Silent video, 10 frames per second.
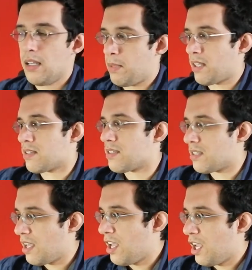
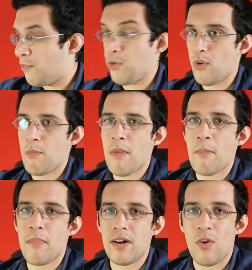Because if you
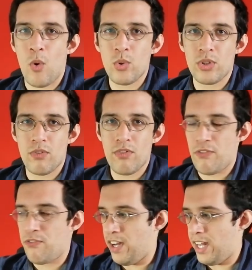remember Order of the
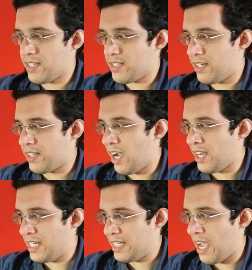Phoenix, the
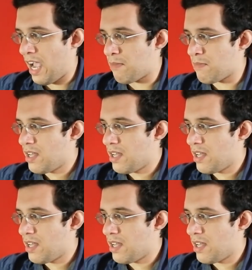tie-in game,